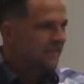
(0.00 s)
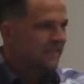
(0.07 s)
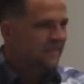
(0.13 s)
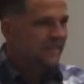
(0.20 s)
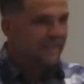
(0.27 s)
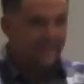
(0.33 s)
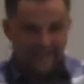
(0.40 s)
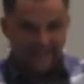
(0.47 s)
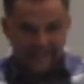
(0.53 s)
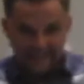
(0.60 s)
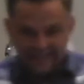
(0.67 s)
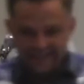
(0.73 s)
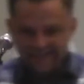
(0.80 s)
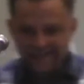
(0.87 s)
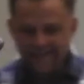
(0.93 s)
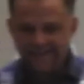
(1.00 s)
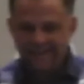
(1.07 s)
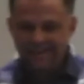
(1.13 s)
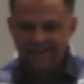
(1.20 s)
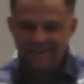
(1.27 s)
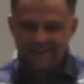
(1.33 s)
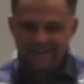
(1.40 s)
to the needy
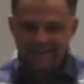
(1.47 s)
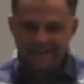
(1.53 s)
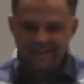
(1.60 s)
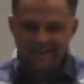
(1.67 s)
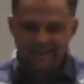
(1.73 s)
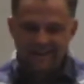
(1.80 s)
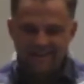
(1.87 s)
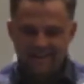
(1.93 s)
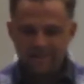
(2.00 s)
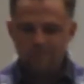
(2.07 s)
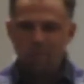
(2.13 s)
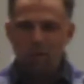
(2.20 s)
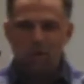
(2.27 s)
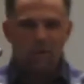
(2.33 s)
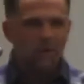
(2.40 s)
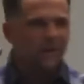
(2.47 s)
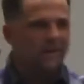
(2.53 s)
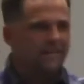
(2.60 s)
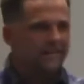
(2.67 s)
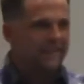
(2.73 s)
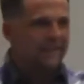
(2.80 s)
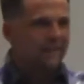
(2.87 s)
and to the poor
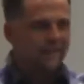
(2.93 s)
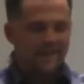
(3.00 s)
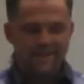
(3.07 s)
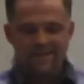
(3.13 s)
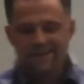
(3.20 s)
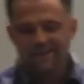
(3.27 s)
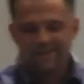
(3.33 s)
in your land.